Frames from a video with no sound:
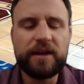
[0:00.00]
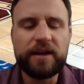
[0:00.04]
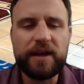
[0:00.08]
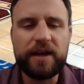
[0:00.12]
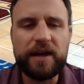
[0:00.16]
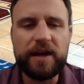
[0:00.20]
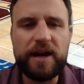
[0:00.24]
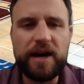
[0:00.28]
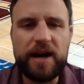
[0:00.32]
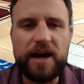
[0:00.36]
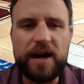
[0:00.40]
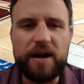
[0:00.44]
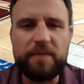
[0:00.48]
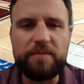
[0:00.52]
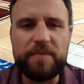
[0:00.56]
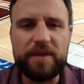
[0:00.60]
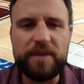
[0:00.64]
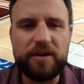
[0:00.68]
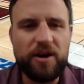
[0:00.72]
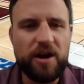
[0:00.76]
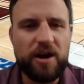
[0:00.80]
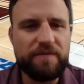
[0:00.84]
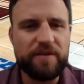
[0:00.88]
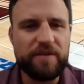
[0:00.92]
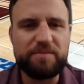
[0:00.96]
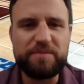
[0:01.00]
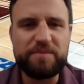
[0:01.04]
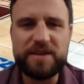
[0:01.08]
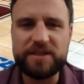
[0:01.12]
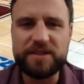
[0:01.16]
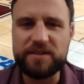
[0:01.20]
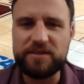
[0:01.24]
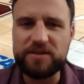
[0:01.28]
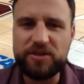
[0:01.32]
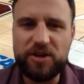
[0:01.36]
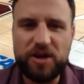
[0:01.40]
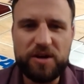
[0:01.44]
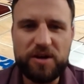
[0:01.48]
and often
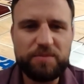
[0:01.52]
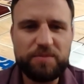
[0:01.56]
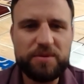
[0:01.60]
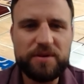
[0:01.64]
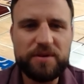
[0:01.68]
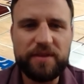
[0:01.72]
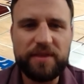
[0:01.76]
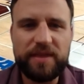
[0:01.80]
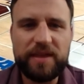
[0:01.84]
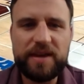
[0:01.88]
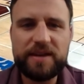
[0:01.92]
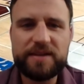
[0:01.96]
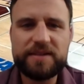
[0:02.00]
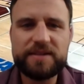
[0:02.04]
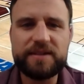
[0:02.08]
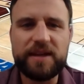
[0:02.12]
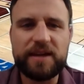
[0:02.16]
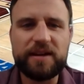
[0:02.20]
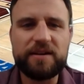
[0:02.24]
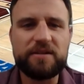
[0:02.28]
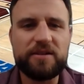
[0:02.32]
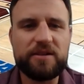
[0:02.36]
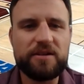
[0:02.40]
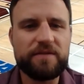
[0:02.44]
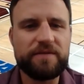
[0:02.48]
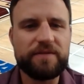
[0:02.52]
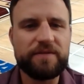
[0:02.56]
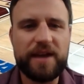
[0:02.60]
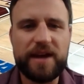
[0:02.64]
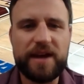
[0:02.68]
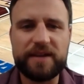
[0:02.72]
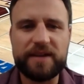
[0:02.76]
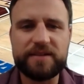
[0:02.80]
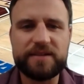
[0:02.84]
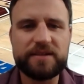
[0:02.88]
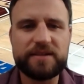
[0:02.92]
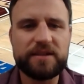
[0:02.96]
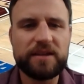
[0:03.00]
misinterpret things. I don't know if
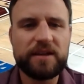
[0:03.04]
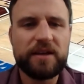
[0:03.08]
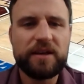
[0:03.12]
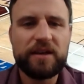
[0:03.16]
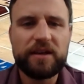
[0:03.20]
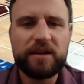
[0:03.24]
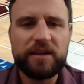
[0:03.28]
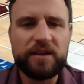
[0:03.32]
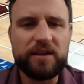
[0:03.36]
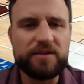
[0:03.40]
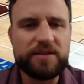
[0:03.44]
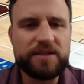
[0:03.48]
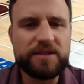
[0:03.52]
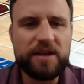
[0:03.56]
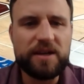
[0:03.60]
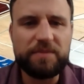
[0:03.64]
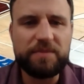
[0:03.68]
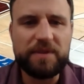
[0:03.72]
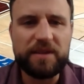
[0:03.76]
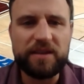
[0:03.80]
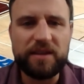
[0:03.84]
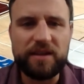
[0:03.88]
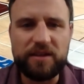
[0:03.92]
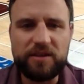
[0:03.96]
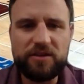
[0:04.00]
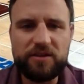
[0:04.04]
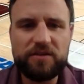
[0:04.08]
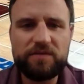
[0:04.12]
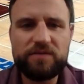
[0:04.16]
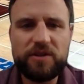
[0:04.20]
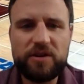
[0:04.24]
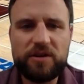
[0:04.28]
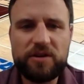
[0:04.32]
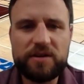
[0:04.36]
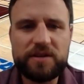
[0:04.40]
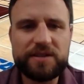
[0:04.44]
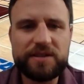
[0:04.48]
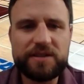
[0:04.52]
that's, something that you've
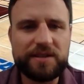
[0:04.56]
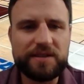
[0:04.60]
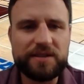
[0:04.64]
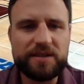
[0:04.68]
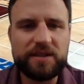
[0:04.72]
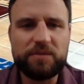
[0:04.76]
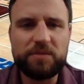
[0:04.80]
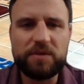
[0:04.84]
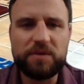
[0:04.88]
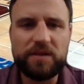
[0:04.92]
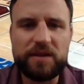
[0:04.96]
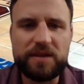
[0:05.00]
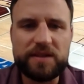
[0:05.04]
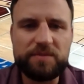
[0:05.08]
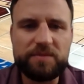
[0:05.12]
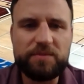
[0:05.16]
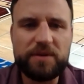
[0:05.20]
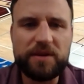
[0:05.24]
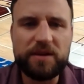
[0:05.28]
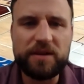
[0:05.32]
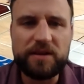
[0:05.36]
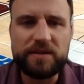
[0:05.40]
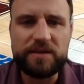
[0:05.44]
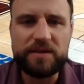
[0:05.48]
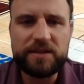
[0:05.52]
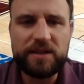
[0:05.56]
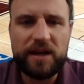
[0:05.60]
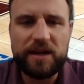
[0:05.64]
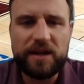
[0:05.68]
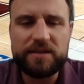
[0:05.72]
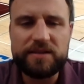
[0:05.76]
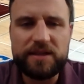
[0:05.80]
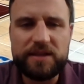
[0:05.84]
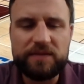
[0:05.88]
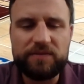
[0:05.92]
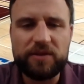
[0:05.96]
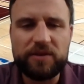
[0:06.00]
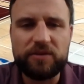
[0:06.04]
noticed as someone that's been in
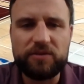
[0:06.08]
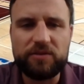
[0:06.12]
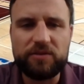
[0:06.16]
scientific